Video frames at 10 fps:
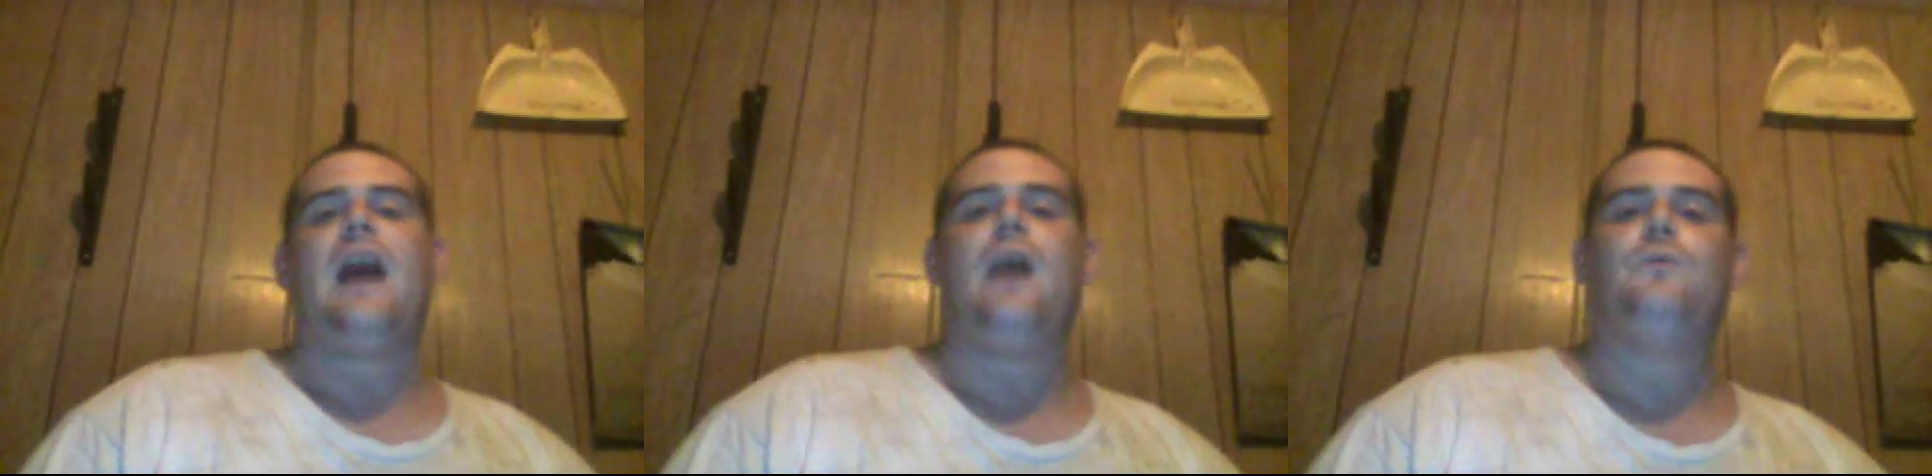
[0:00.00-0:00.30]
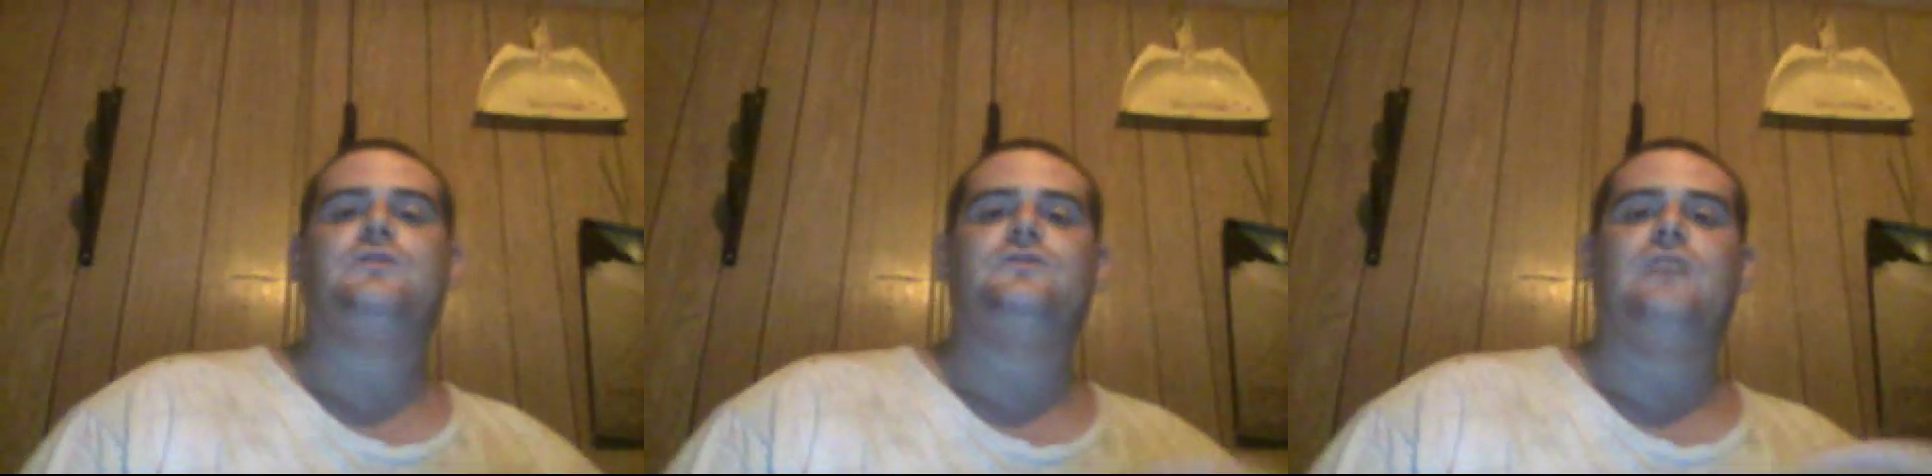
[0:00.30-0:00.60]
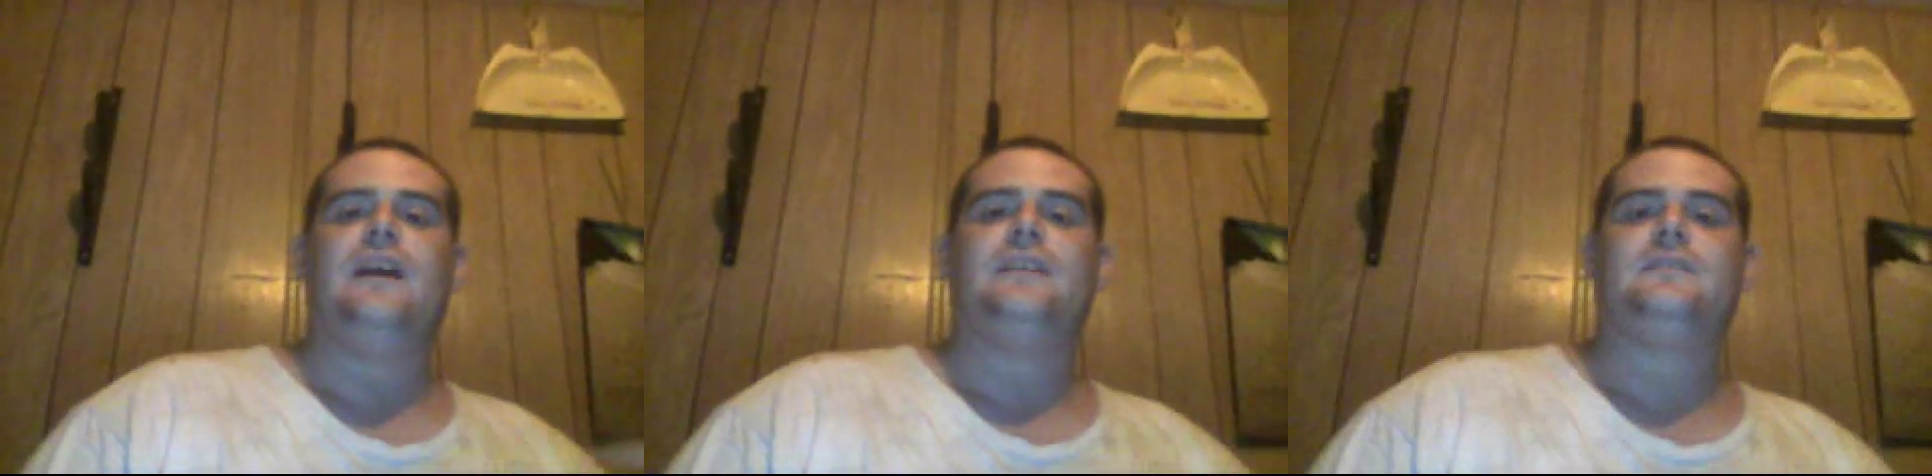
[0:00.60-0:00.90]
How would you
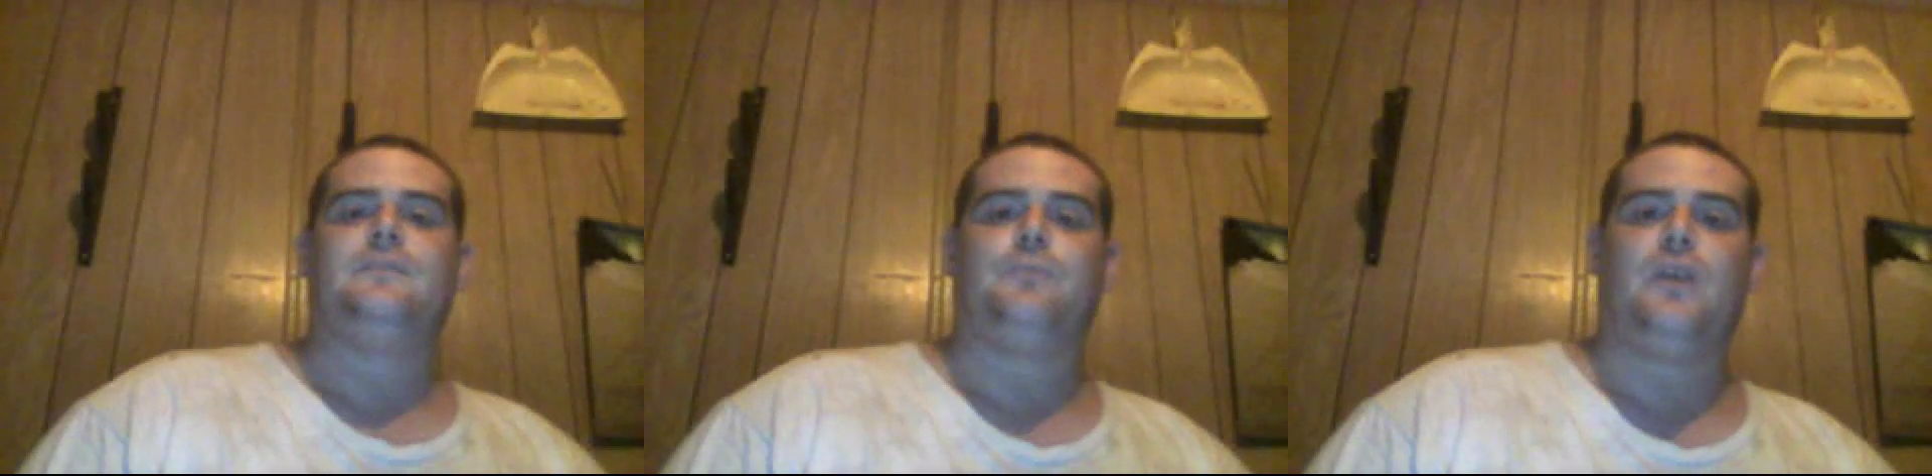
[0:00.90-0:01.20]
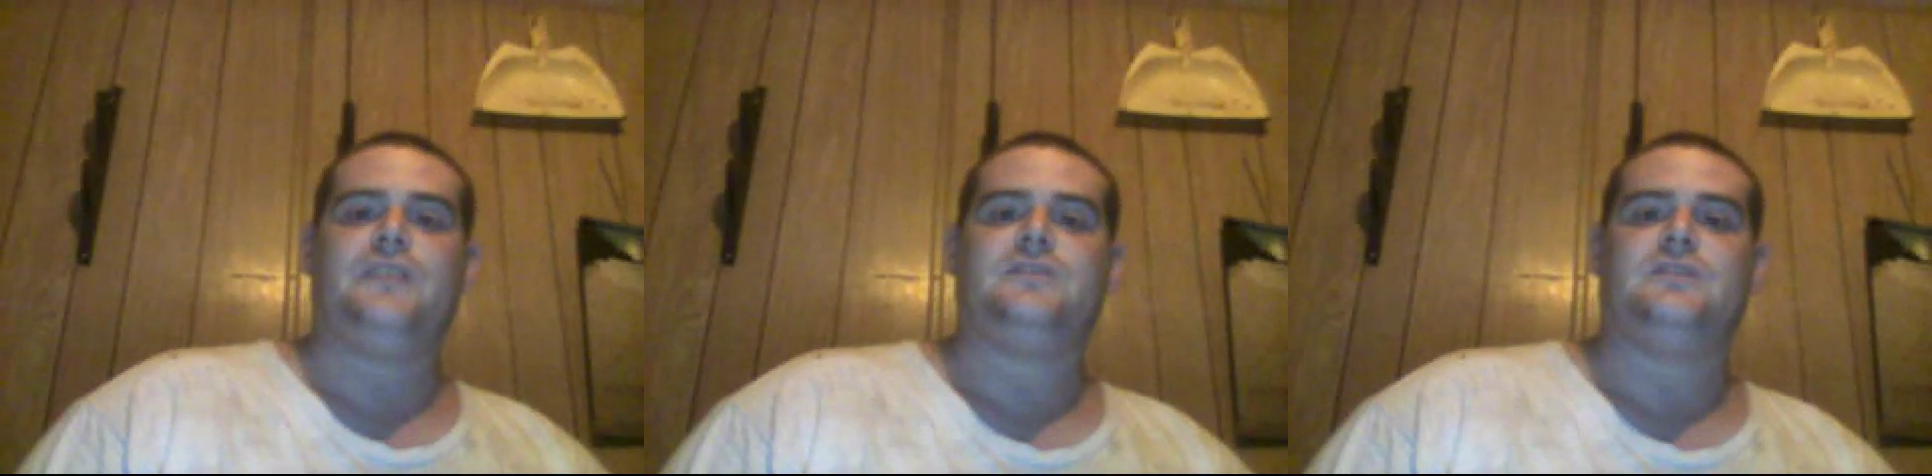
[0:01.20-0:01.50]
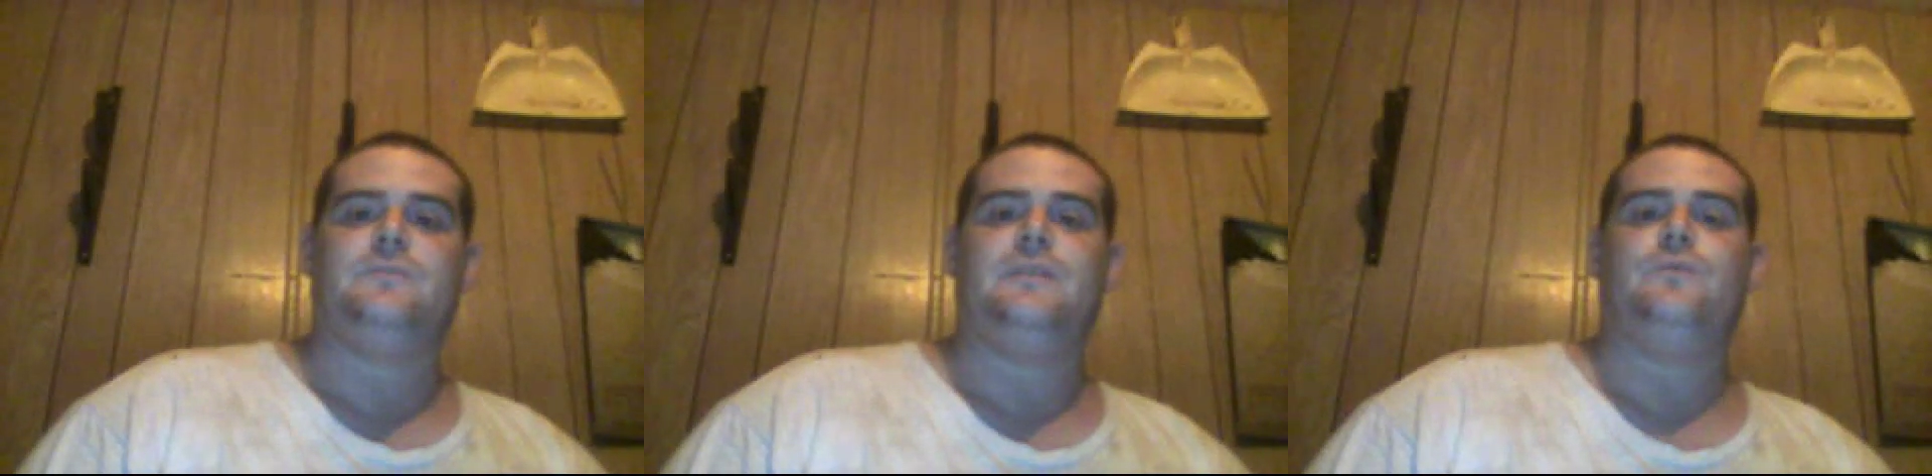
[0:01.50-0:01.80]
like the
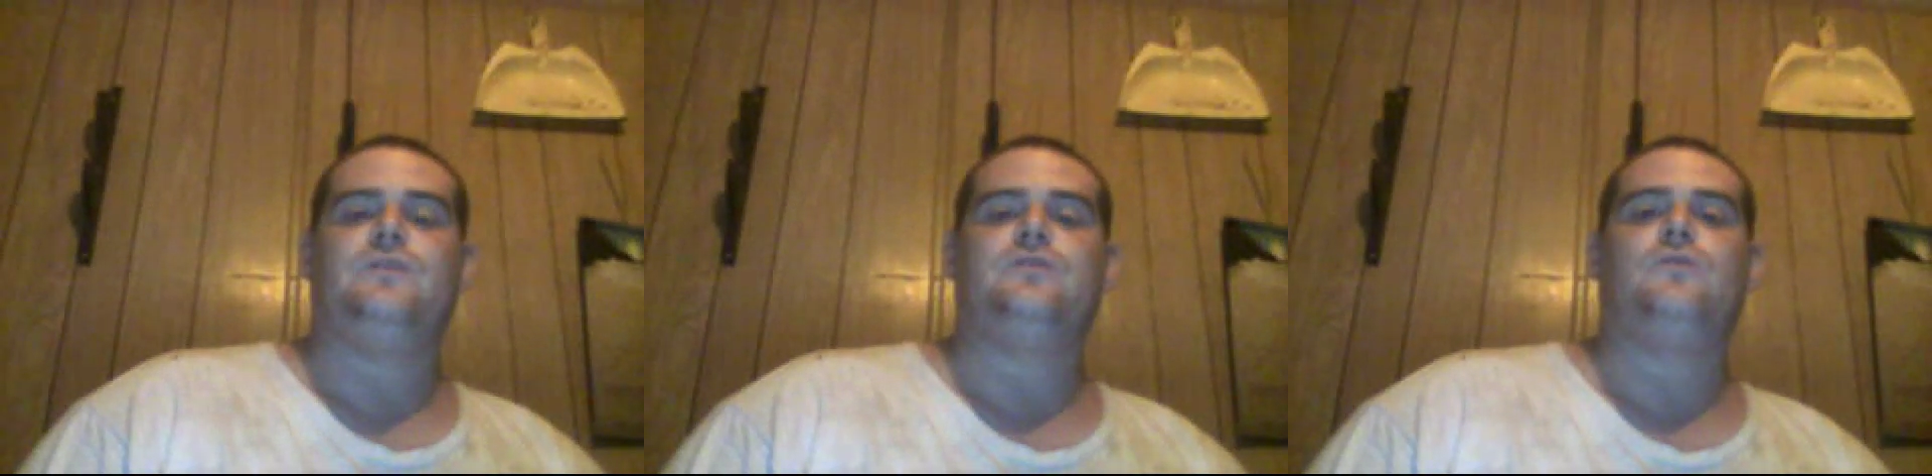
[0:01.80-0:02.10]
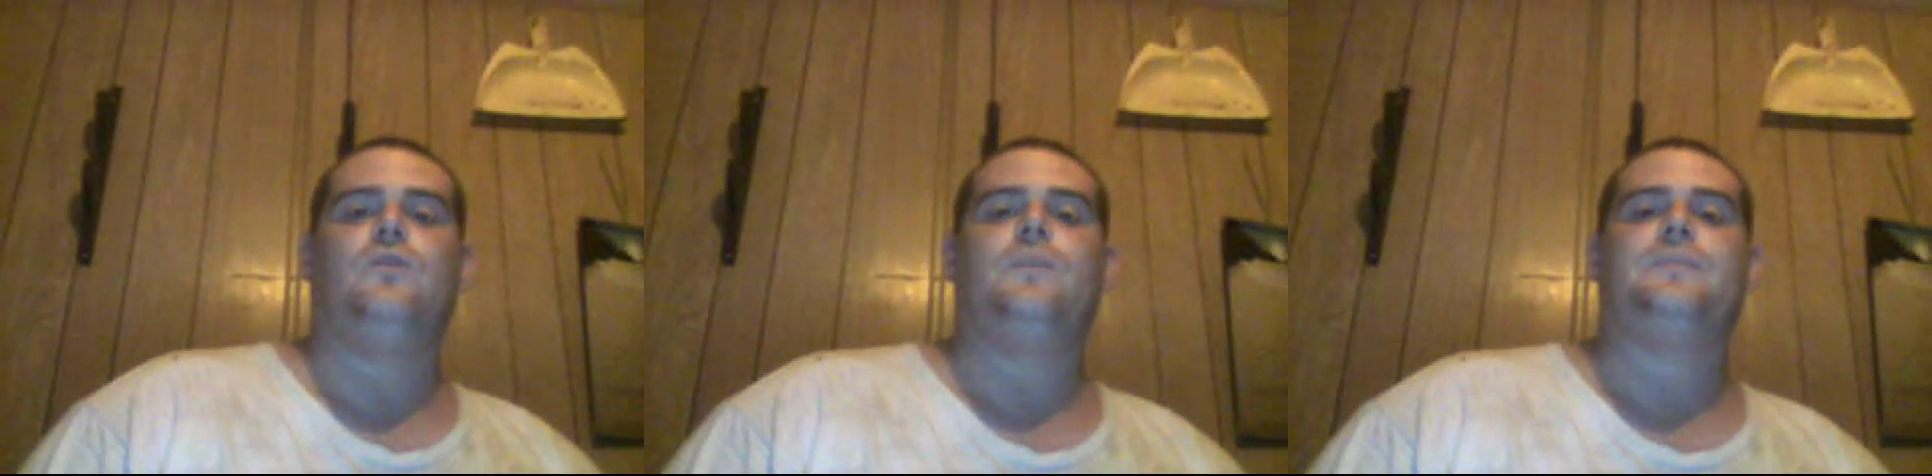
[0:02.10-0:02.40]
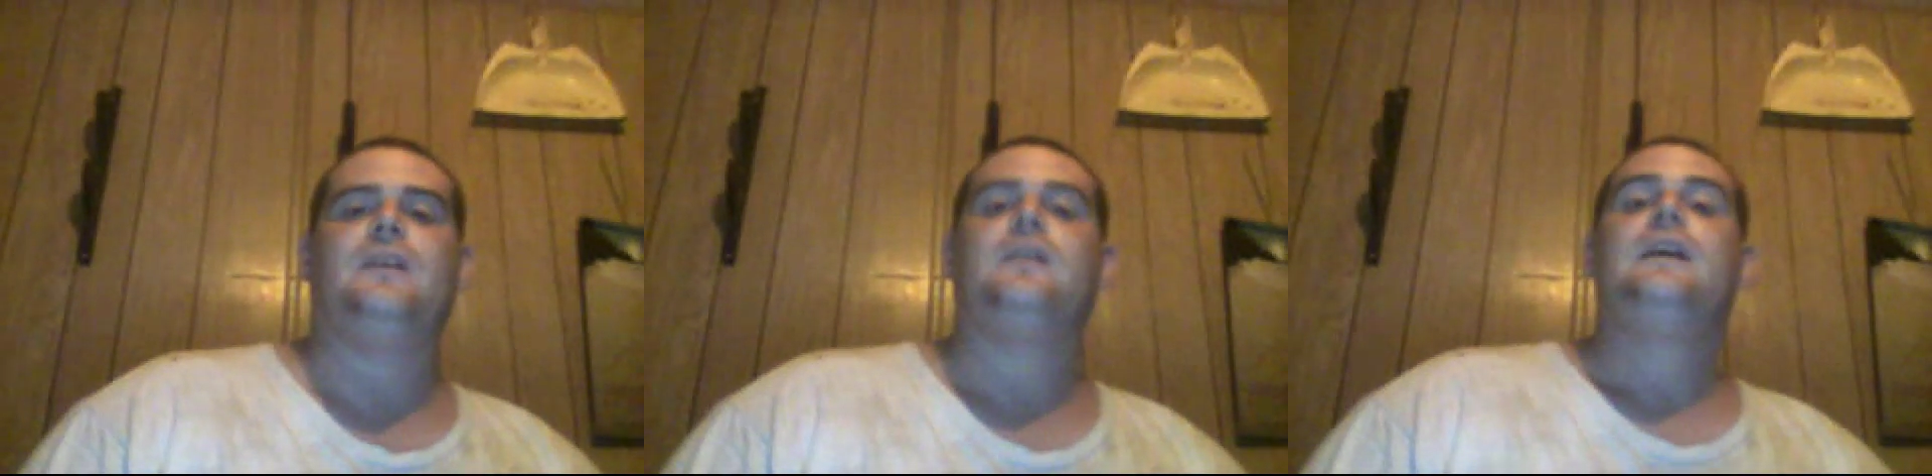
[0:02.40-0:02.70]
prices to be when you go
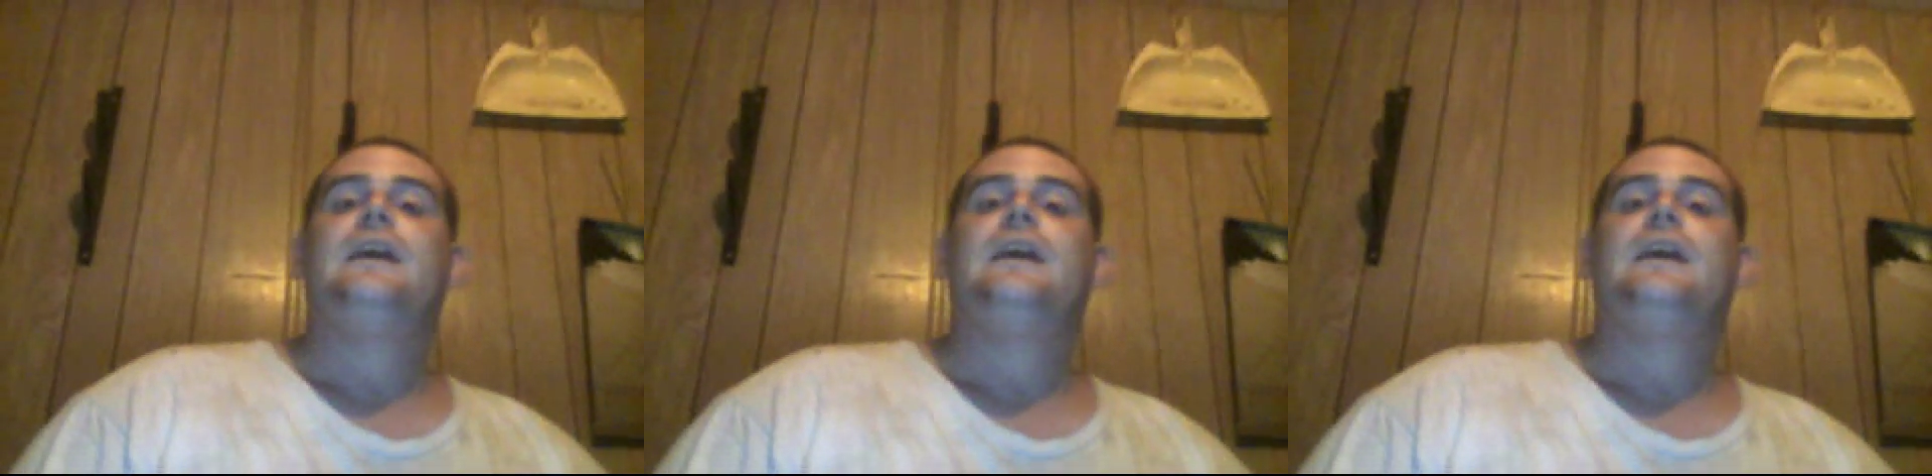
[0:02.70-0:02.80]
up there?